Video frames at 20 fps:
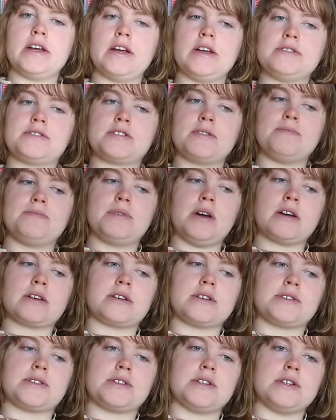And some
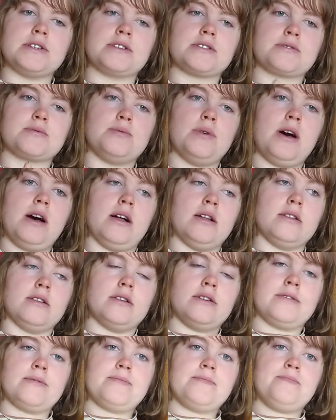darker scenes as
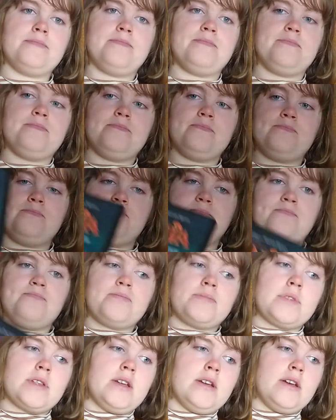well.
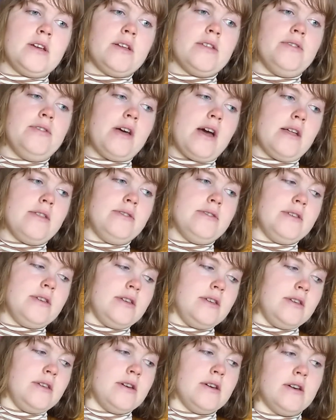Than
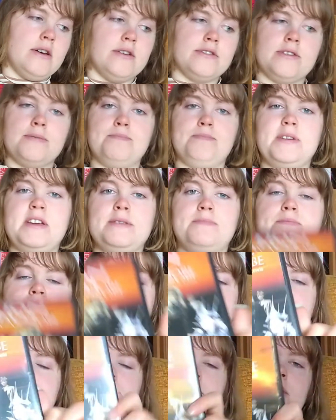the
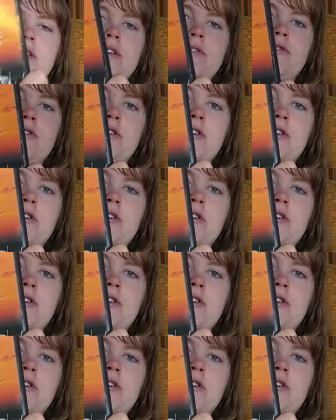BBC